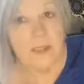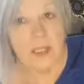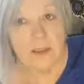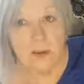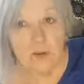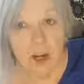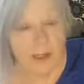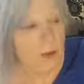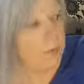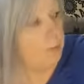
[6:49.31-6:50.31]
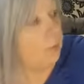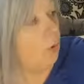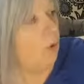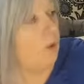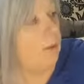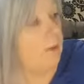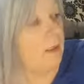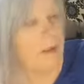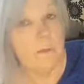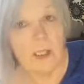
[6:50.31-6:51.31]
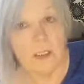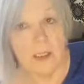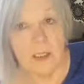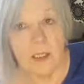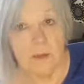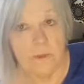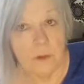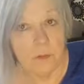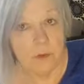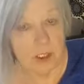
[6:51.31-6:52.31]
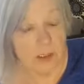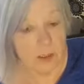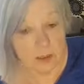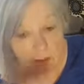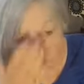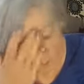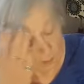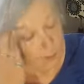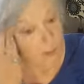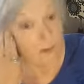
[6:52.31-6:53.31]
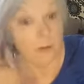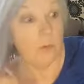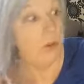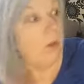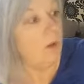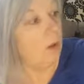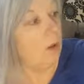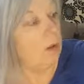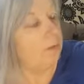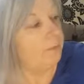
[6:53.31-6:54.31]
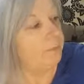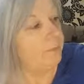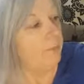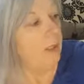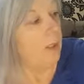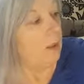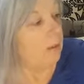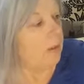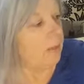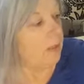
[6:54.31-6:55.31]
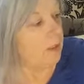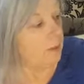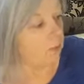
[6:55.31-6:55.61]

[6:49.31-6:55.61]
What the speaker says: tend to drag on the floor. I've had to sell a few dresses that were too long. But this